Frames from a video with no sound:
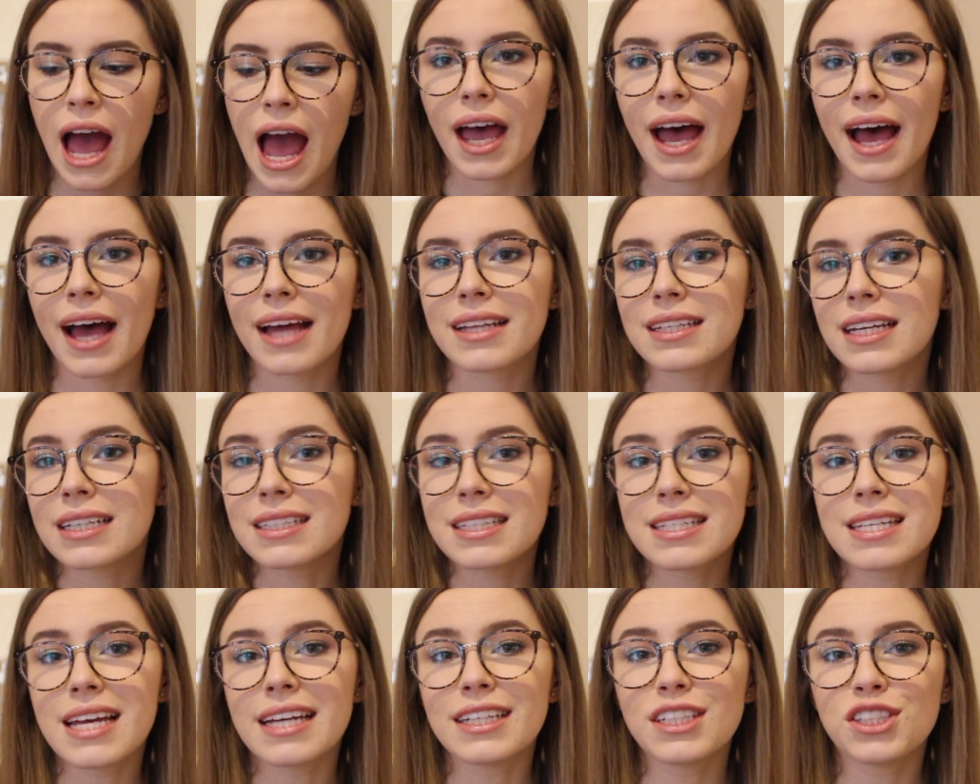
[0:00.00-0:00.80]
and I
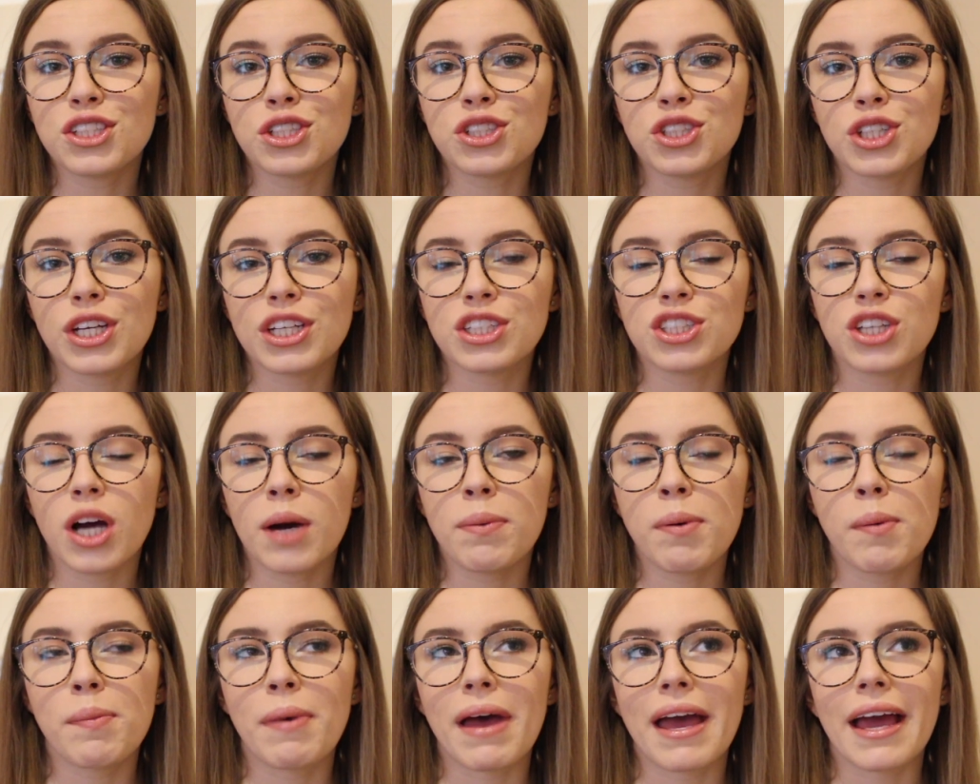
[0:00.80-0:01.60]
decided to change it
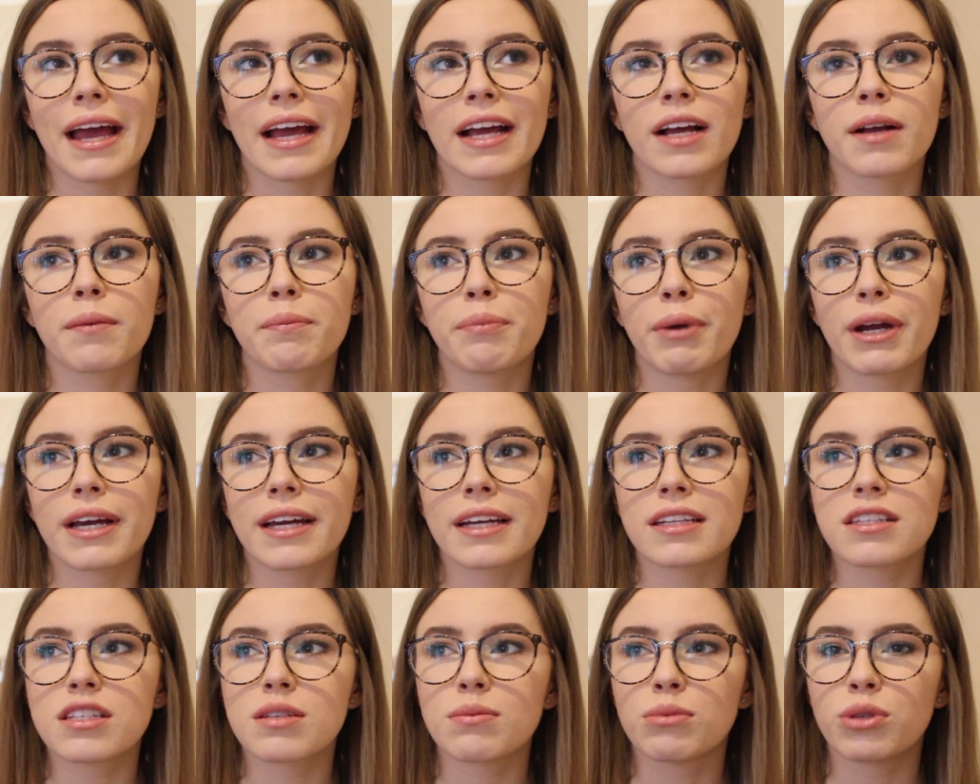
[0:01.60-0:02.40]
up a bit and bring
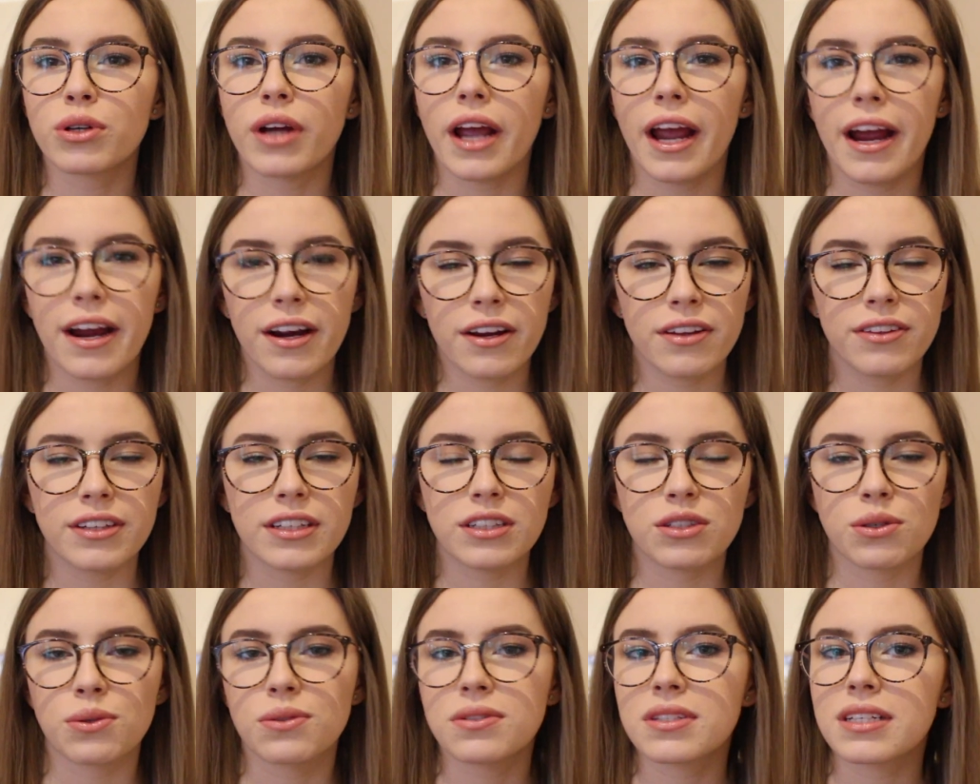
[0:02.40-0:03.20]
in some more earthy
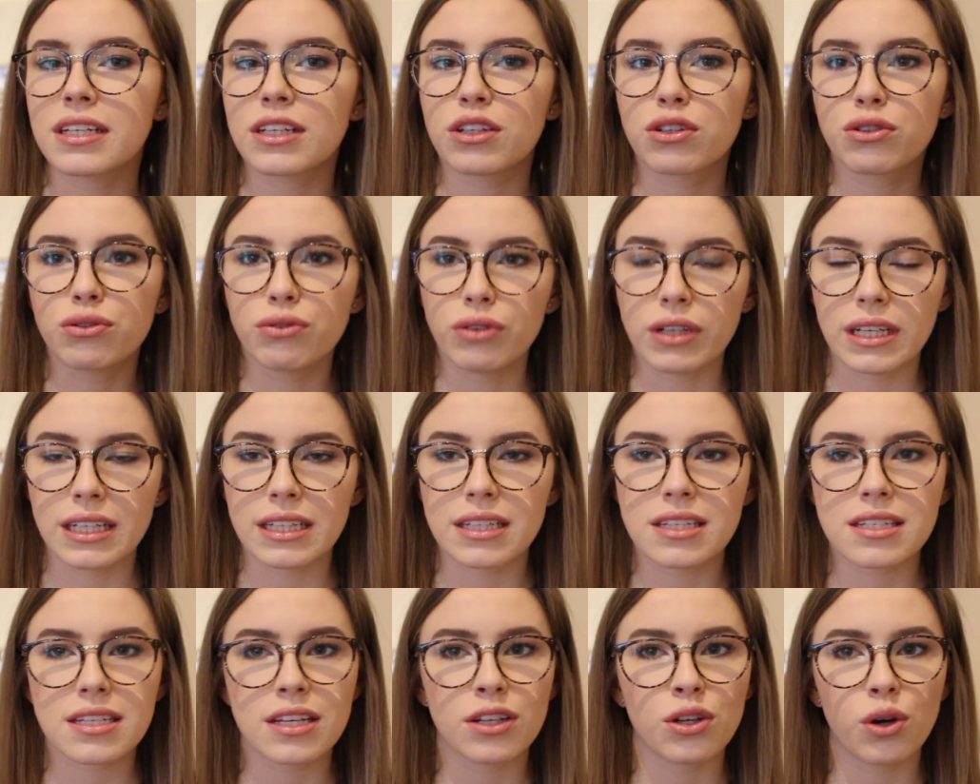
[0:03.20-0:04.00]
tones like
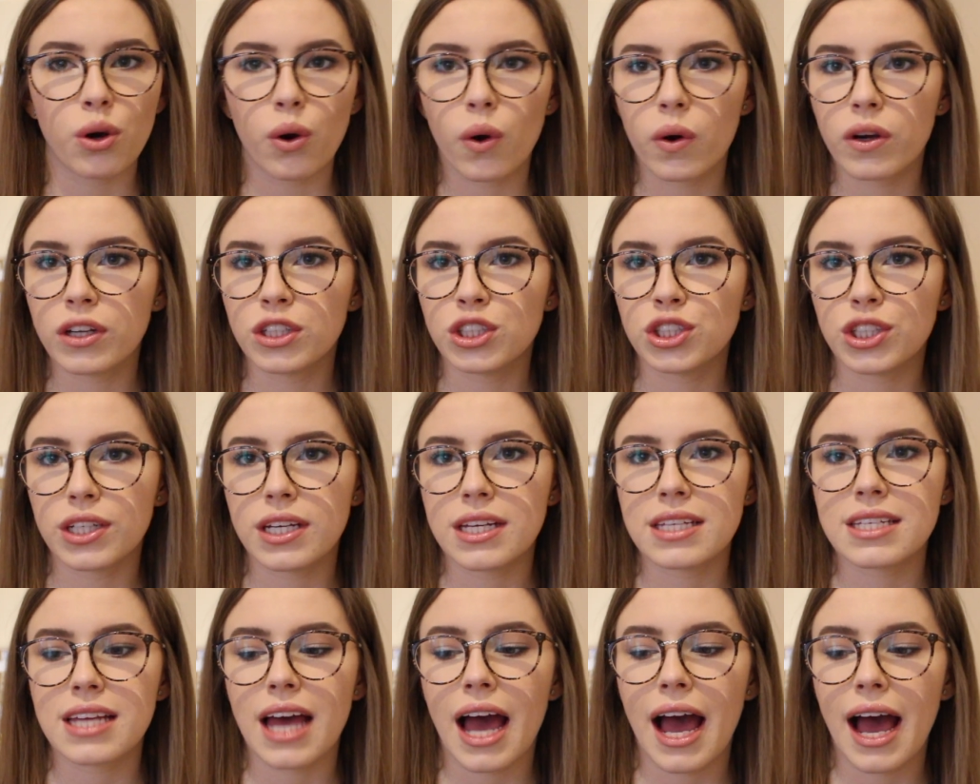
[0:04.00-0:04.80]
greens and
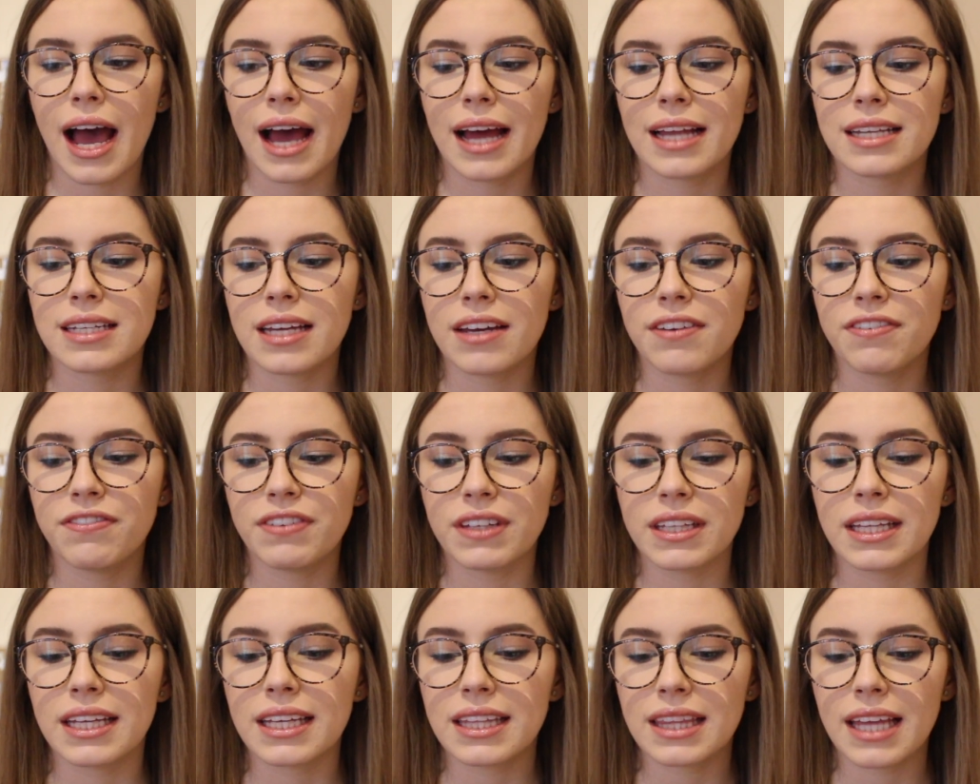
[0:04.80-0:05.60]
oranges, and I
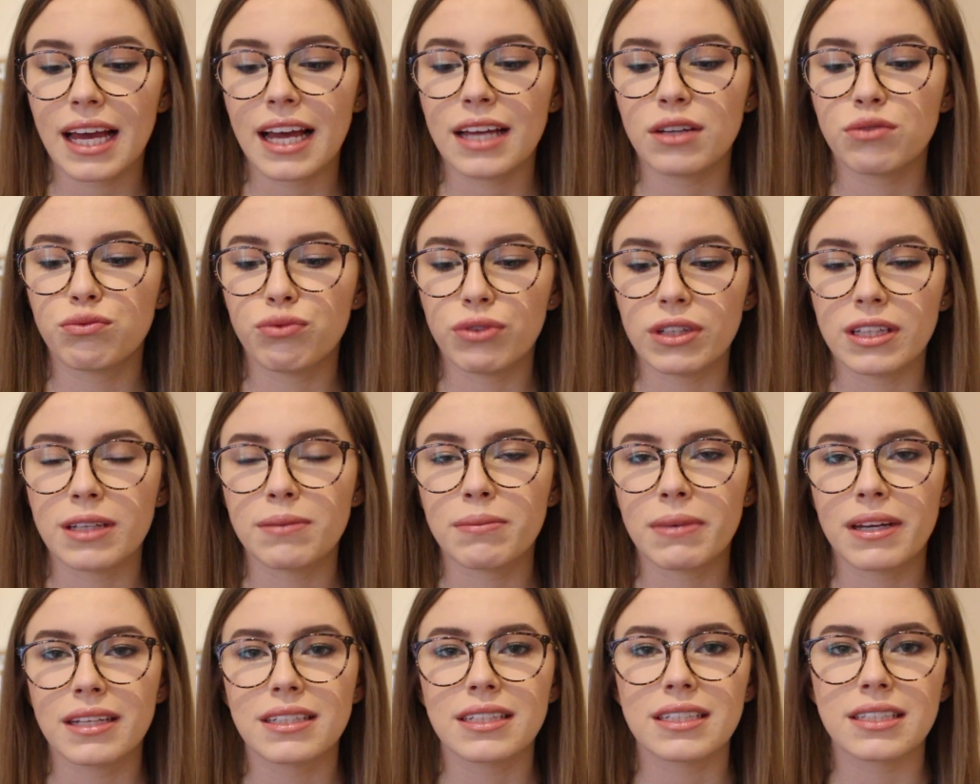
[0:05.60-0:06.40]
feel like that really
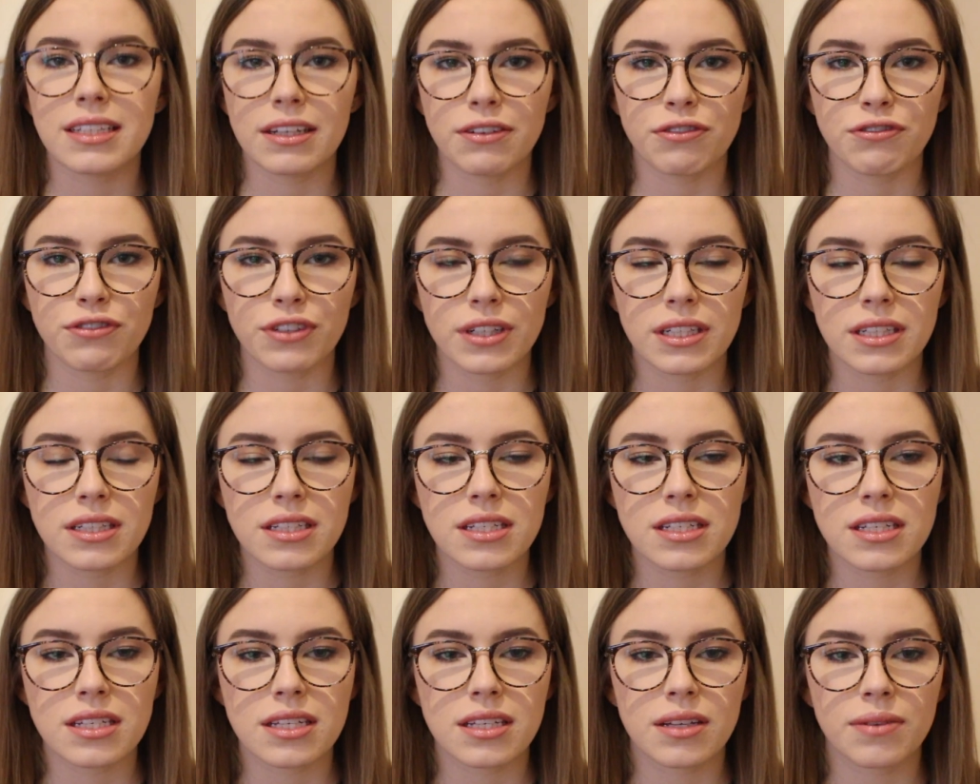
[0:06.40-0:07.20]
made a
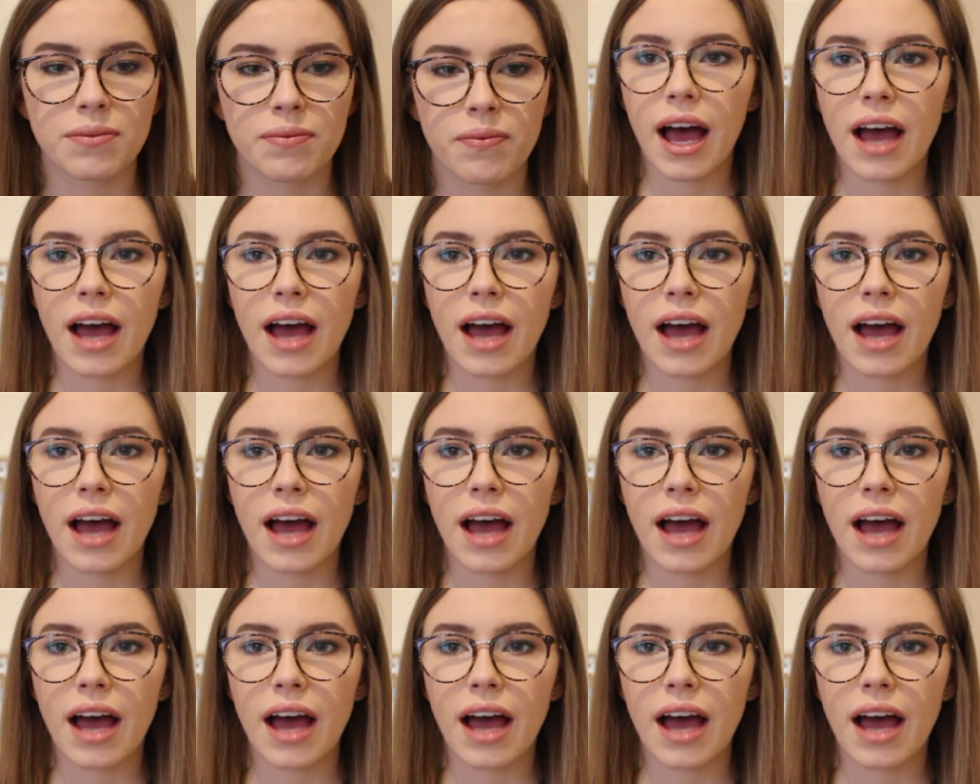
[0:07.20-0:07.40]
difference.